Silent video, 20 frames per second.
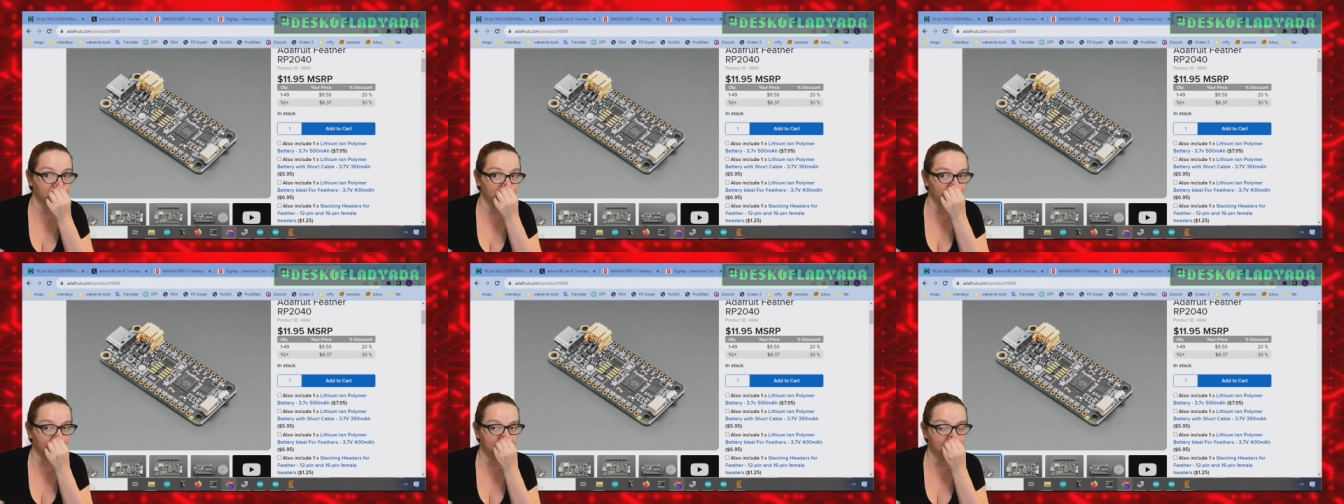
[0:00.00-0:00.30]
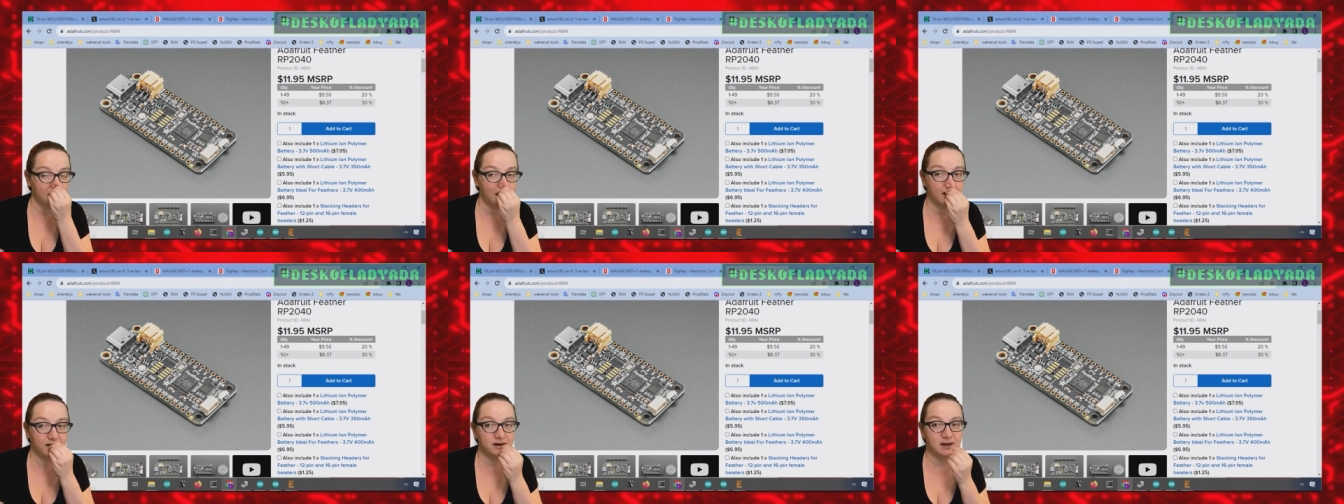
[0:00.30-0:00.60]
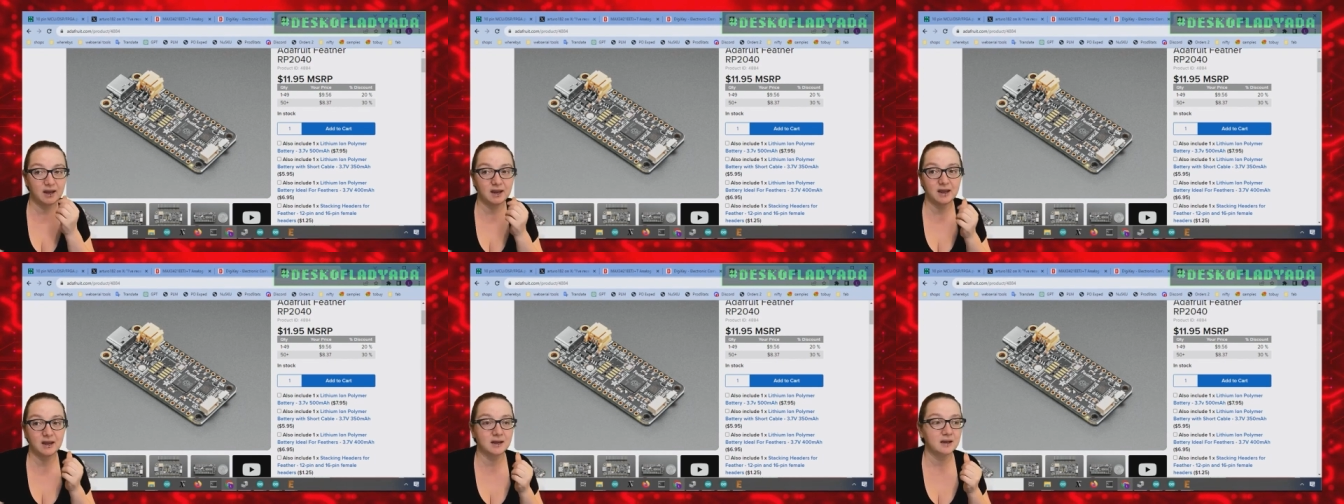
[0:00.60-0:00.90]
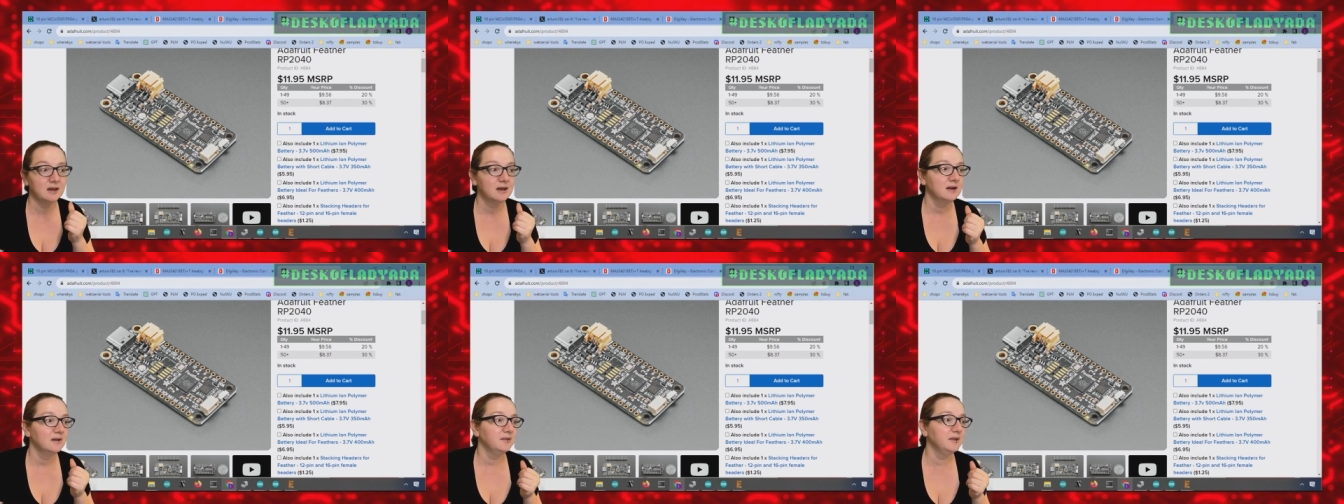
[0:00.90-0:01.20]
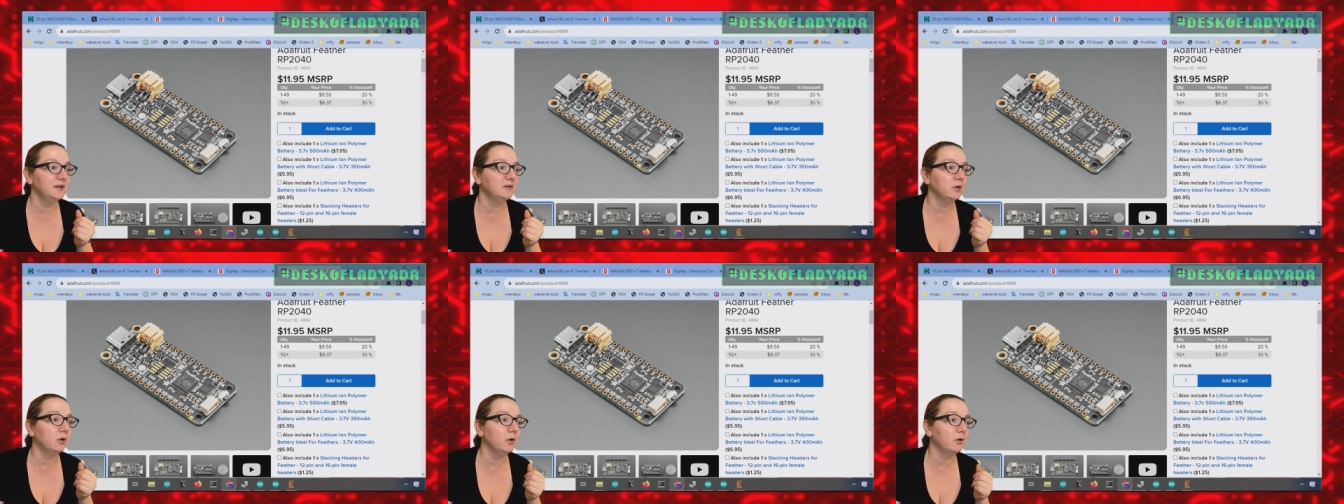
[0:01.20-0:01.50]
This is not a,
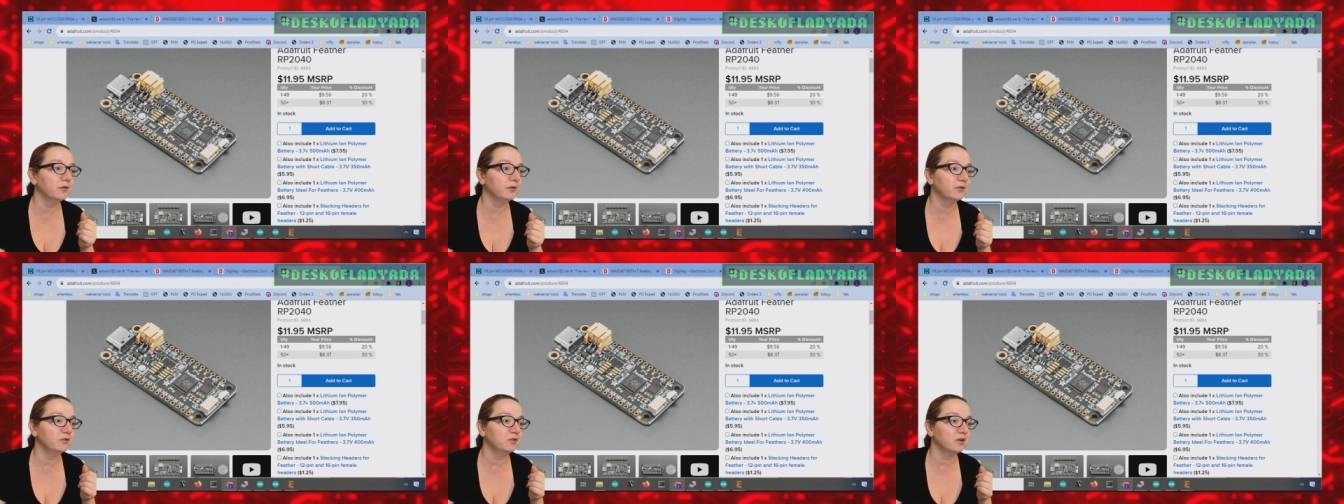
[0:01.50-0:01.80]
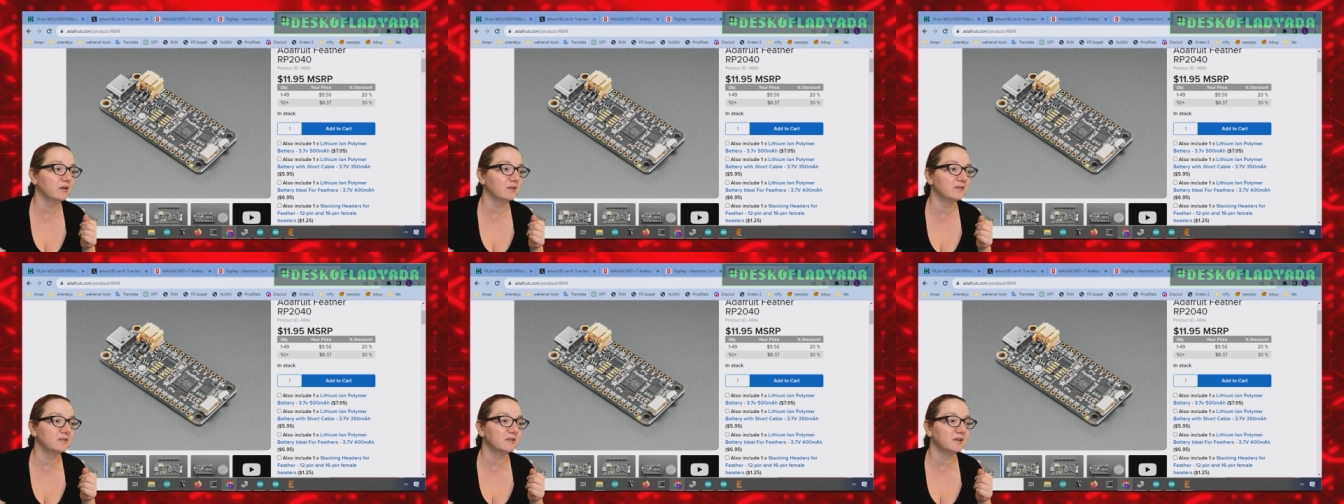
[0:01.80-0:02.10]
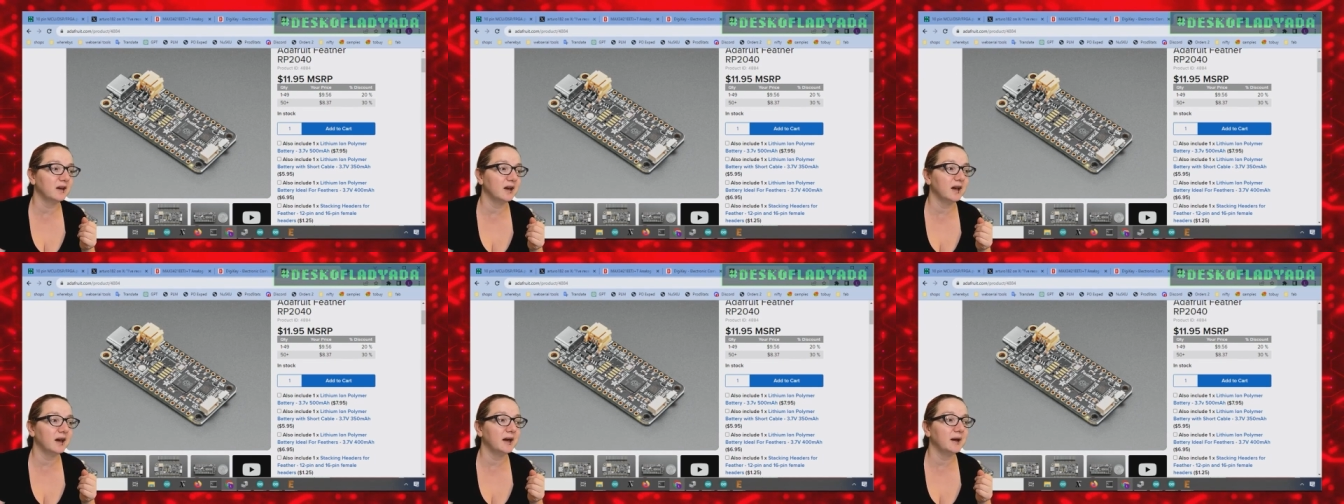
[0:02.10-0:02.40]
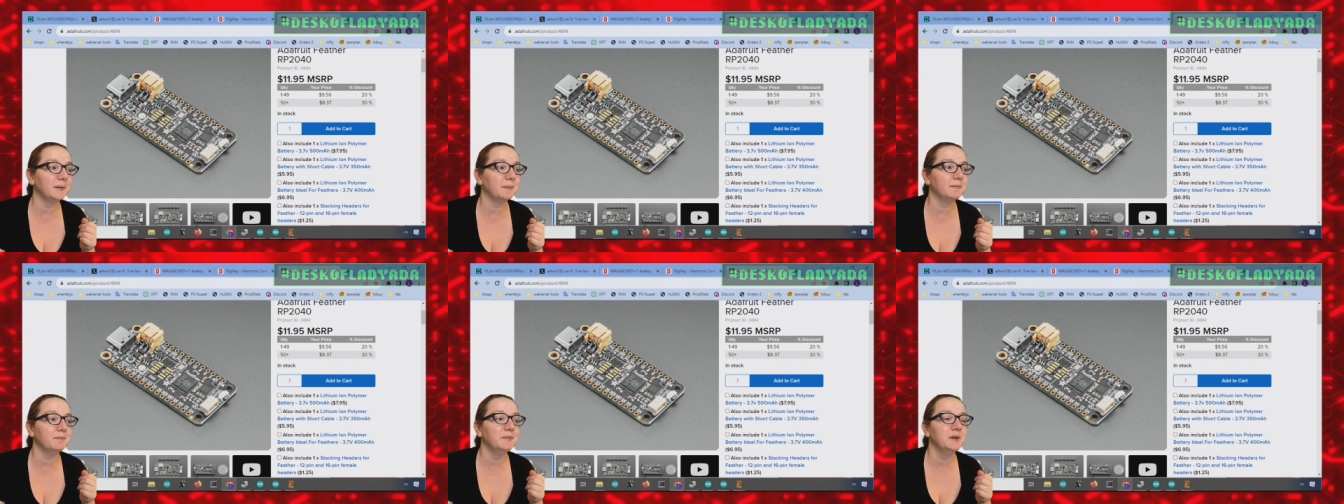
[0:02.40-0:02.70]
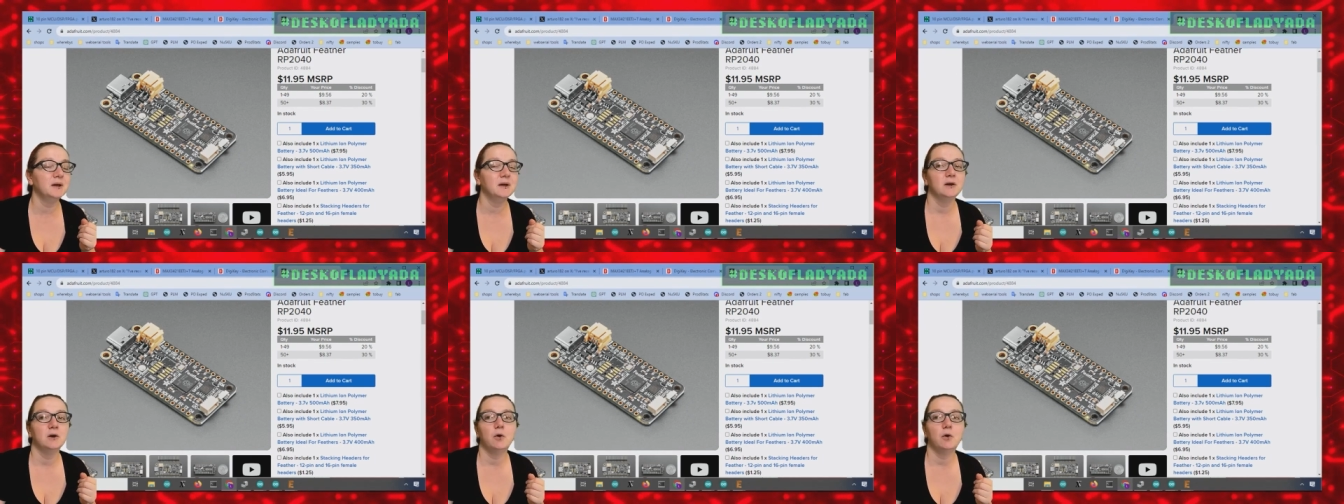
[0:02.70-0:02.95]
these holes are just um,